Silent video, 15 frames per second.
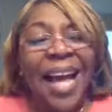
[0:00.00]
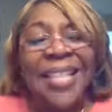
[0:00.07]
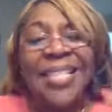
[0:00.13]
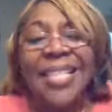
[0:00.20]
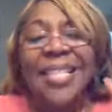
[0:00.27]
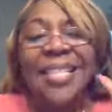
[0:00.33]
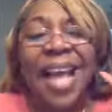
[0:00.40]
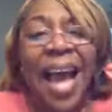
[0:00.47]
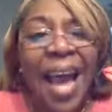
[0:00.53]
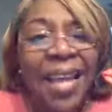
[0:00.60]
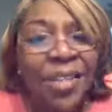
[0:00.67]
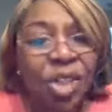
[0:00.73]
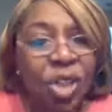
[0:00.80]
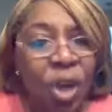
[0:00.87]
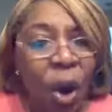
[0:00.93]
God says,
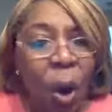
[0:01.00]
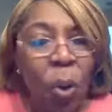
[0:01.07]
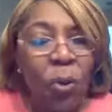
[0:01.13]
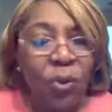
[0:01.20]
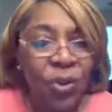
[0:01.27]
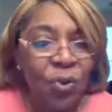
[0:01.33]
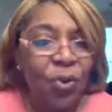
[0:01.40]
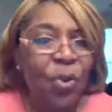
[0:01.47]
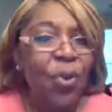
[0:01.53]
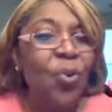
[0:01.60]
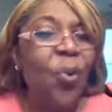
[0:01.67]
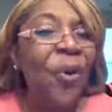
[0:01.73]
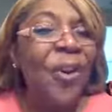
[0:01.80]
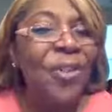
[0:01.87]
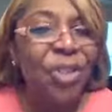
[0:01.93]
I chose you.
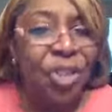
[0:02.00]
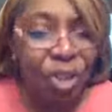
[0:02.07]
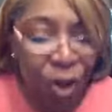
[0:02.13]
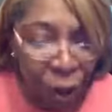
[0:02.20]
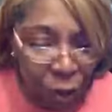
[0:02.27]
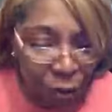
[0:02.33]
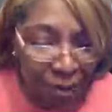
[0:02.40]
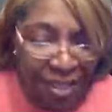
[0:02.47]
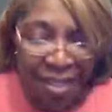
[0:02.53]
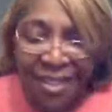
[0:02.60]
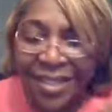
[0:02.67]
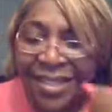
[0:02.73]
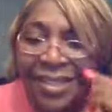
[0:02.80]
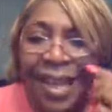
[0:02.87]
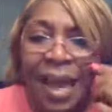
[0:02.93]
You are chosen.
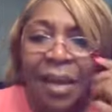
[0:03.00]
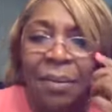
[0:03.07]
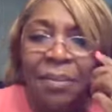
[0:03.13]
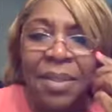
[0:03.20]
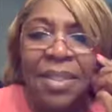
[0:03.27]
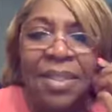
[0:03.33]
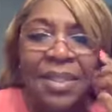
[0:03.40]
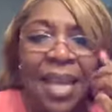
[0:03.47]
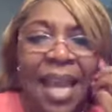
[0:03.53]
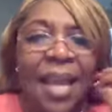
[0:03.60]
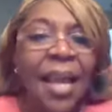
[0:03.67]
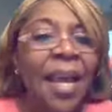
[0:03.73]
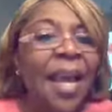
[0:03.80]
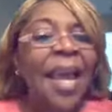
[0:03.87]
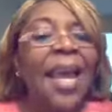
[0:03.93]
It's not a
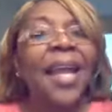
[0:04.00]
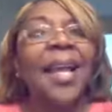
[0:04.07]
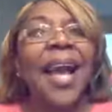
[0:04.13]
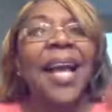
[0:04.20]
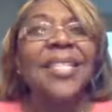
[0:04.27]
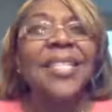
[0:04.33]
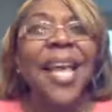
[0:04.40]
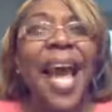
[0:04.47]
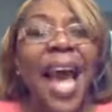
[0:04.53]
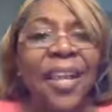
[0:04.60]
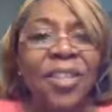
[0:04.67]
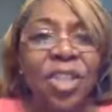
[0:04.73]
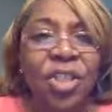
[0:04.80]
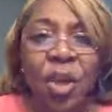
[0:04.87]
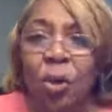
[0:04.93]
mistake. And God said,
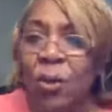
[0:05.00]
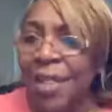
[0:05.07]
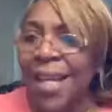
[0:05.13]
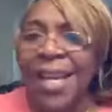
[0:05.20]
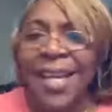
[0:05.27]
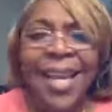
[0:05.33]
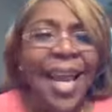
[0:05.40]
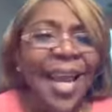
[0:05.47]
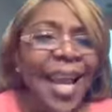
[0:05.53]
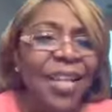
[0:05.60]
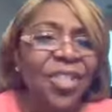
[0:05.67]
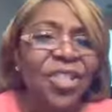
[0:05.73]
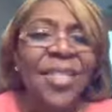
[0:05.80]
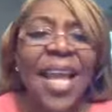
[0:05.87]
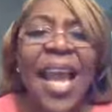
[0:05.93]
I chose you. It ain't like
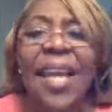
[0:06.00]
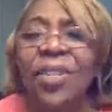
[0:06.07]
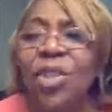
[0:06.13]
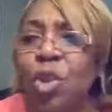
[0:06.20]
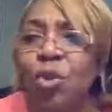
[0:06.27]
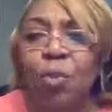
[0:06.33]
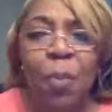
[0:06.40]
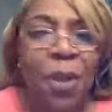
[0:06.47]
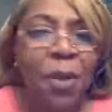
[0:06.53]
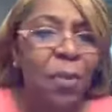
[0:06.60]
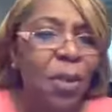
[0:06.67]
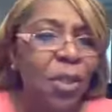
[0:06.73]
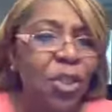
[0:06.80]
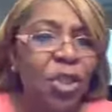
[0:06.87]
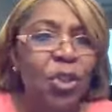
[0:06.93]
I just had two
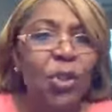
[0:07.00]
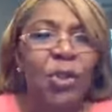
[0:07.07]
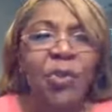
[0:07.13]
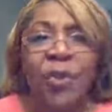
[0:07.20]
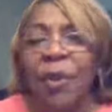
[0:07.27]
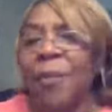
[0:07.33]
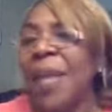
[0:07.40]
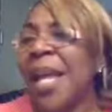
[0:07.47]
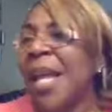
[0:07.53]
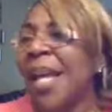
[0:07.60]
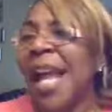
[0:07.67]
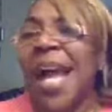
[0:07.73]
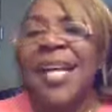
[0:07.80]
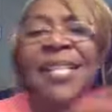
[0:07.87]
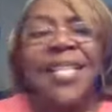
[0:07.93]
people to choose from.
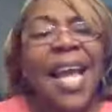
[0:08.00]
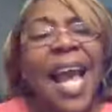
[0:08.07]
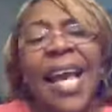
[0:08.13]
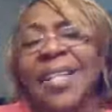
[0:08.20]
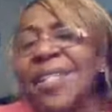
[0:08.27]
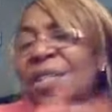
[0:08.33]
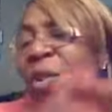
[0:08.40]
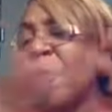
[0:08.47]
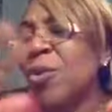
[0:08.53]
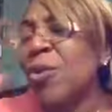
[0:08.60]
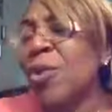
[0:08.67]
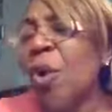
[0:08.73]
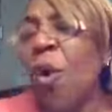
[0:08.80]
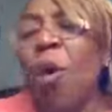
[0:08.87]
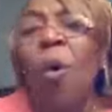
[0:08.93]
God said, I
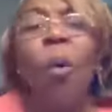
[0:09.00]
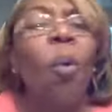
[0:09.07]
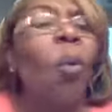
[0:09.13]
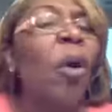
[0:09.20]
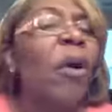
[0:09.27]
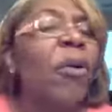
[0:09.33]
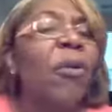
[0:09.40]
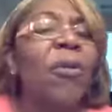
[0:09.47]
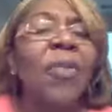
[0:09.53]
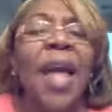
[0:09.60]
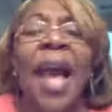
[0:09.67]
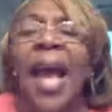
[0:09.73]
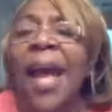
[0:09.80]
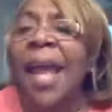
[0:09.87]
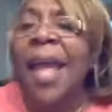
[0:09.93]
searched the whole earth.
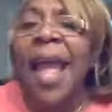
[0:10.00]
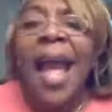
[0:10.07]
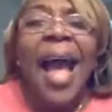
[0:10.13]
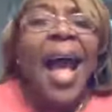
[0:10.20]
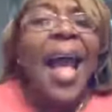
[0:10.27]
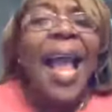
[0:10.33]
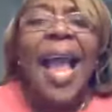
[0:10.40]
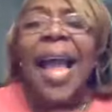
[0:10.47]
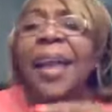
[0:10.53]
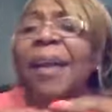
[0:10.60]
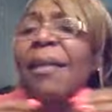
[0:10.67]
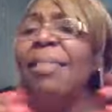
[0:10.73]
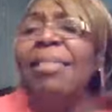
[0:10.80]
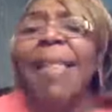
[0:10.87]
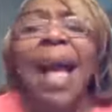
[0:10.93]
I I had
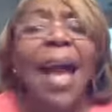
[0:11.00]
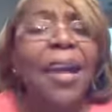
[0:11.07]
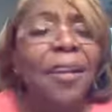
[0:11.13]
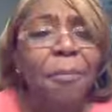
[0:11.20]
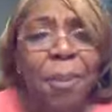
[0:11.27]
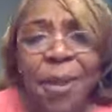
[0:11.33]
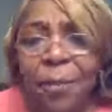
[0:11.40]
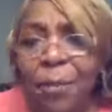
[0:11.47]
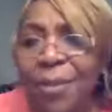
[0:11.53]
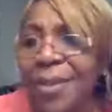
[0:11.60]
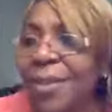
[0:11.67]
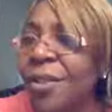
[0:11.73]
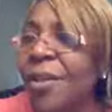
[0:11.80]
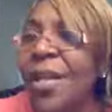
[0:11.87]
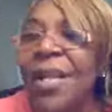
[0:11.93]
a lot of people,
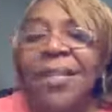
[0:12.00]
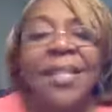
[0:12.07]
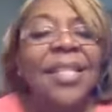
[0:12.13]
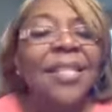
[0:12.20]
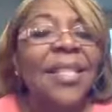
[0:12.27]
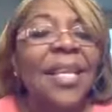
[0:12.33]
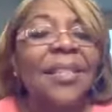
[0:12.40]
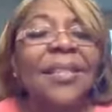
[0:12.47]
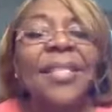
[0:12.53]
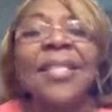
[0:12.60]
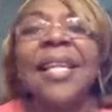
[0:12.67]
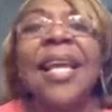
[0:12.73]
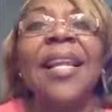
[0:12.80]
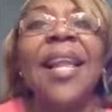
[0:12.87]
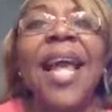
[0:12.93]
you know, this ain't this
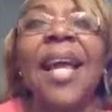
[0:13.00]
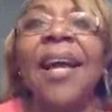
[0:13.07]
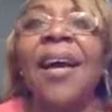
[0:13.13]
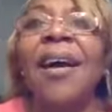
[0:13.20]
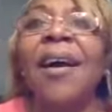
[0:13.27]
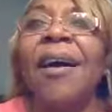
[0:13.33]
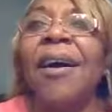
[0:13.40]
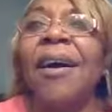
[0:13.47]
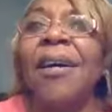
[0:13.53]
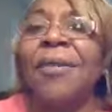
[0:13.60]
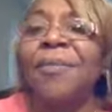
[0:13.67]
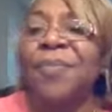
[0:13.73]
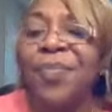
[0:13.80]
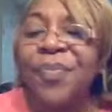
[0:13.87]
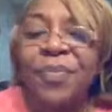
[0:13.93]
ain't like a
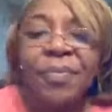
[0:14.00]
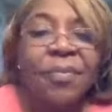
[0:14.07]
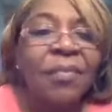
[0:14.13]
um